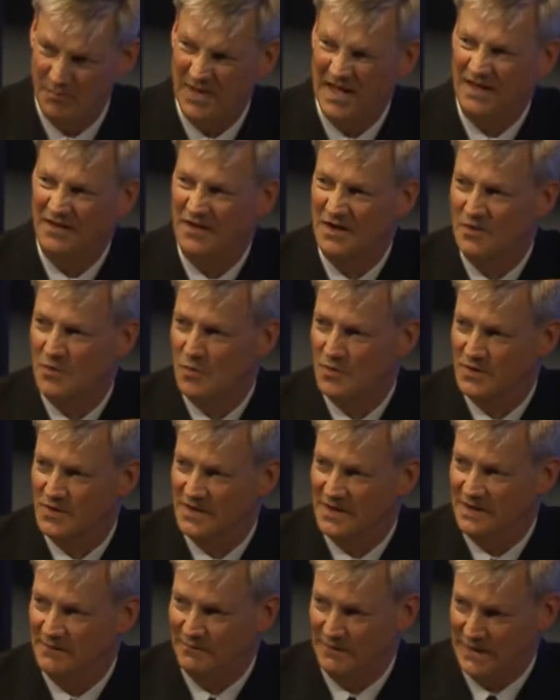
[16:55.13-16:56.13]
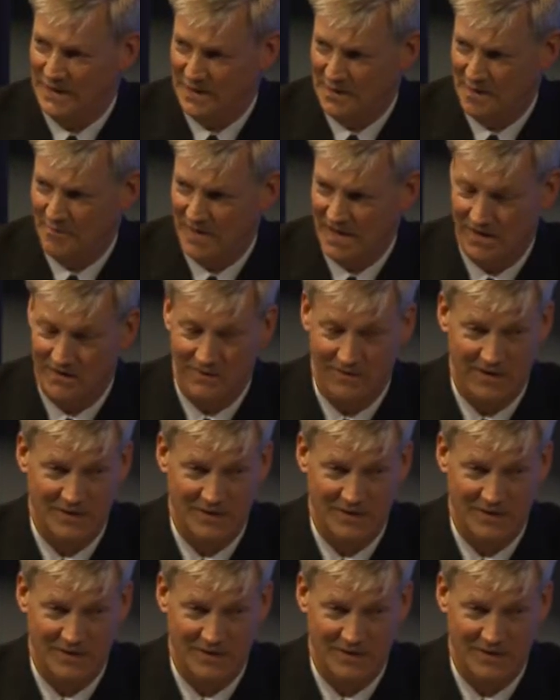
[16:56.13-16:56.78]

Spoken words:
pick the North Sea Fleet Commander.